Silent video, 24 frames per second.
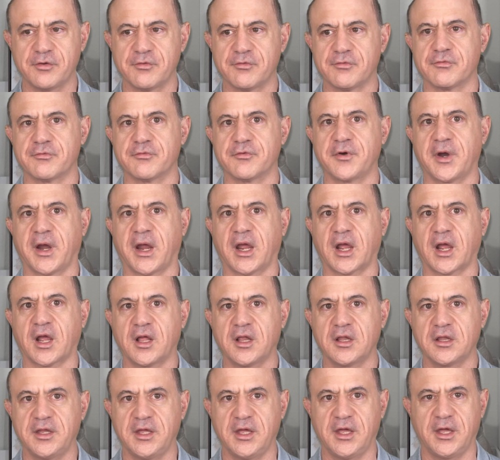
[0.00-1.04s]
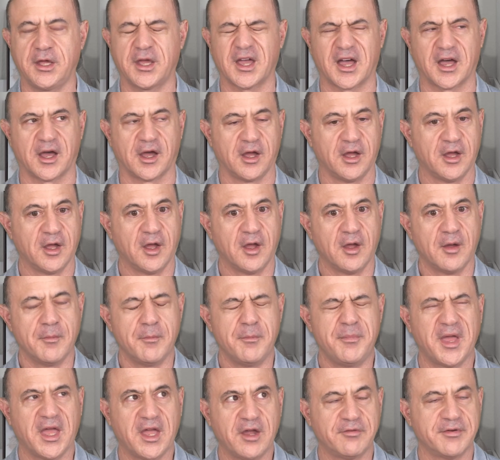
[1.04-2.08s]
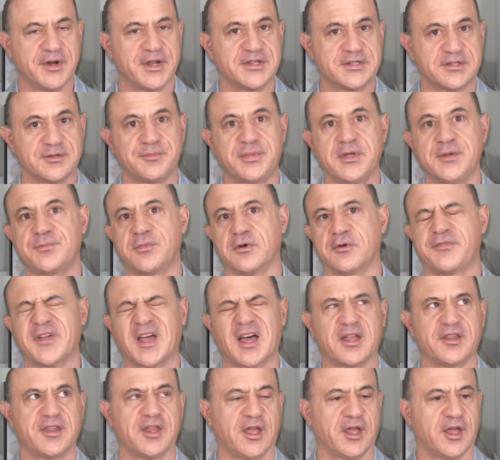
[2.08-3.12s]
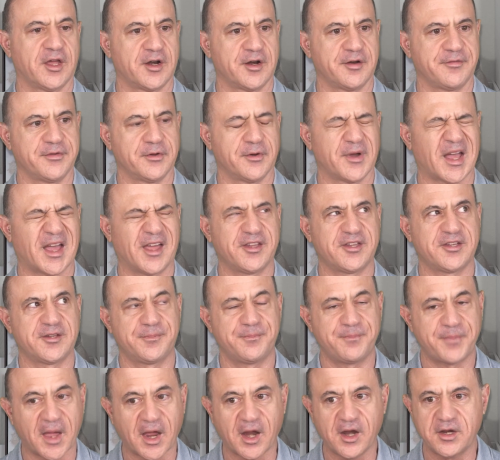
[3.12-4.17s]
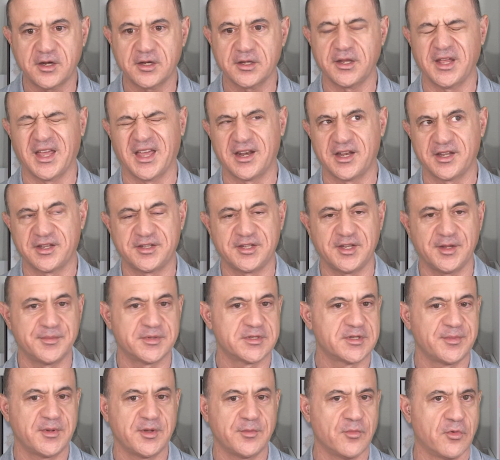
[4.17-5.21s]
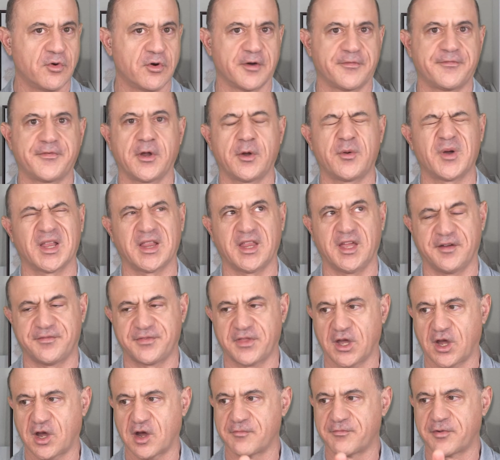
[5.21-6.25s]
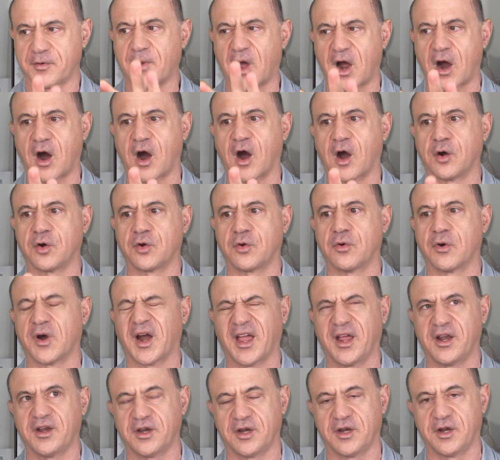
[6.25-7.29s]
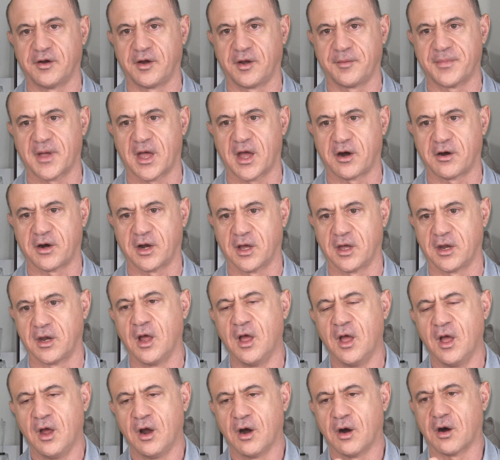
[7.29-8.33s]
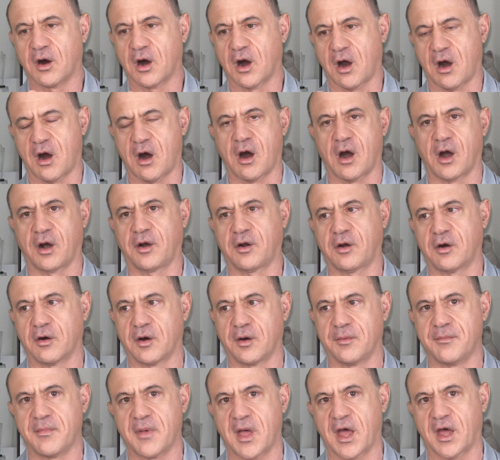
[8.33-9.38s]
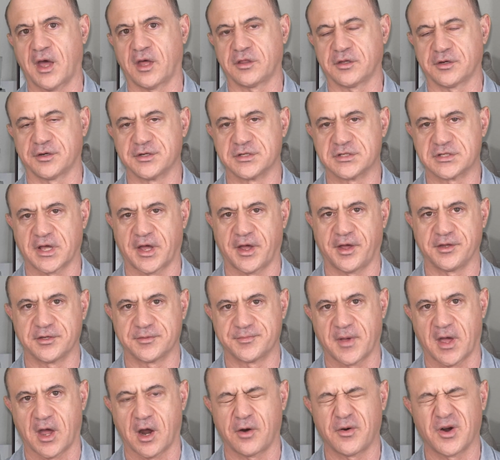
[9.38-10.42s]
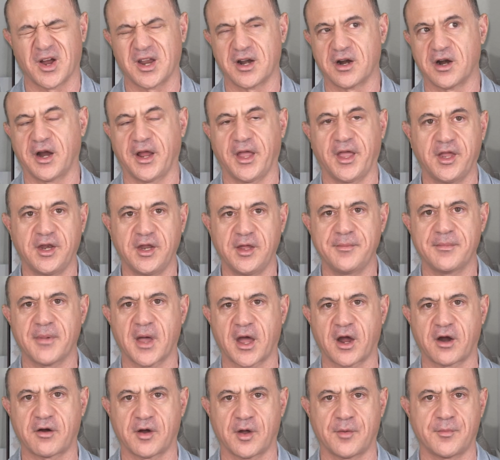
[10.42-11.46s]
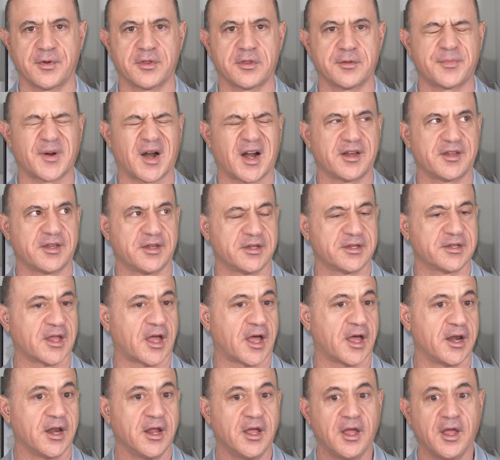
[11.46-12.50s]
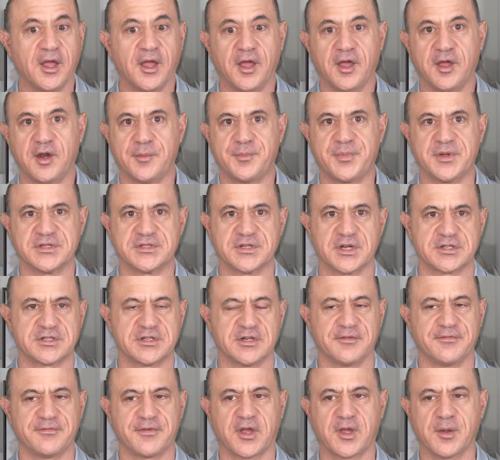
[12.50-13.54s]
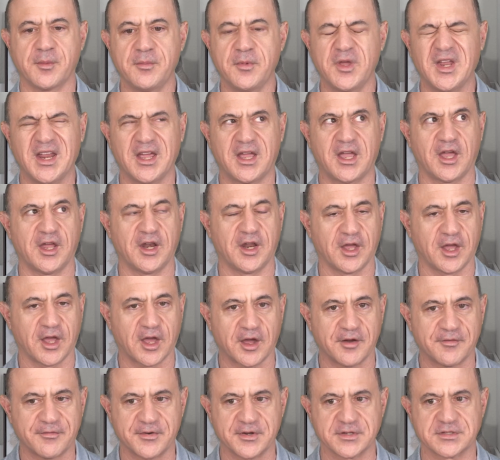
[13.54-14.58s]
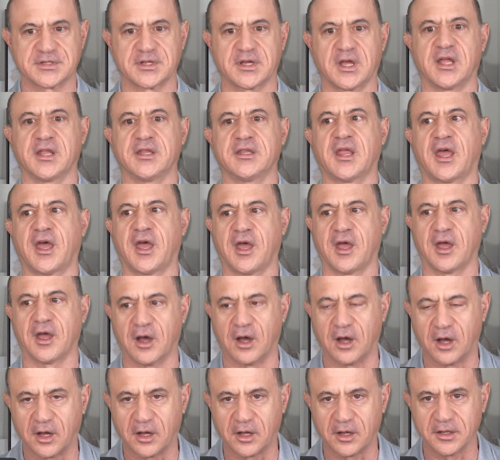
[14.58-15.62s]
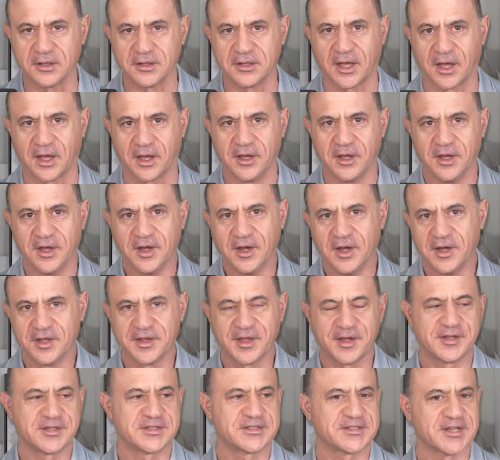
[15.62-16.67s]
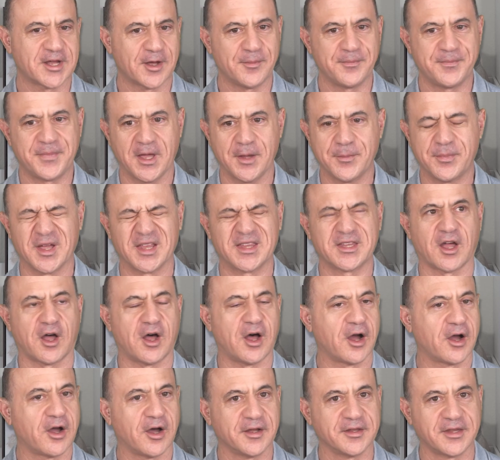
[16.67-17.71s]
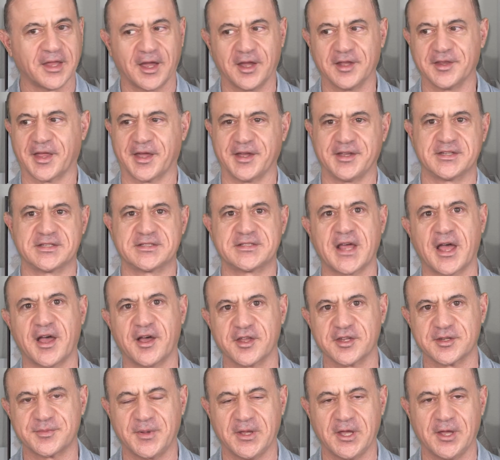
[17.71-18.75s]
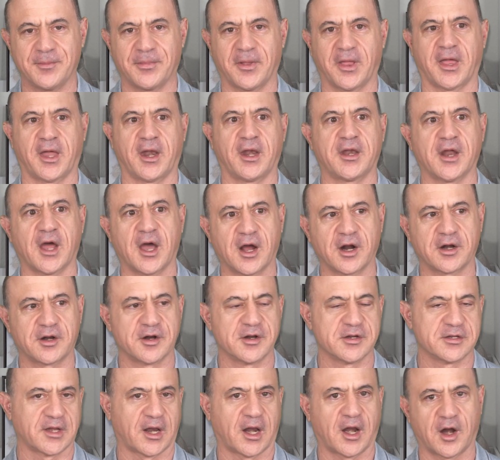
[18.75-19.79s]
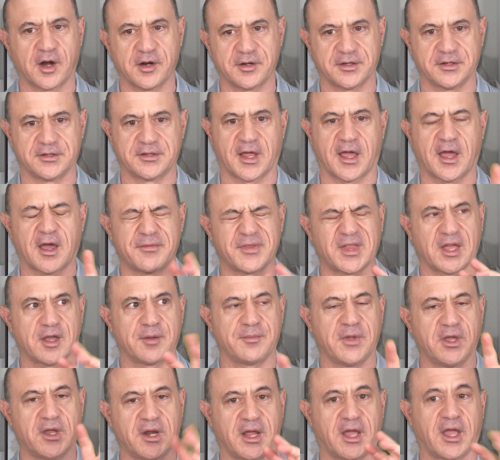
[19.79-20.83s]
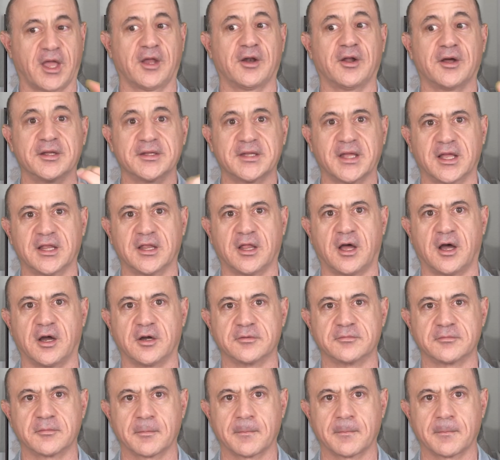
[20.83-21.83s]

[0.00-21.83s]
really uh, big reason people fail the interview, especially, and it seems to be more frequently if they come from a hardcore engineering background or a hardcore math or science background or any background where the person's not in a position of communicating every single day, all day. Like some people talk all day, like salespeople and doctors and nurses, they have to communicate all day long.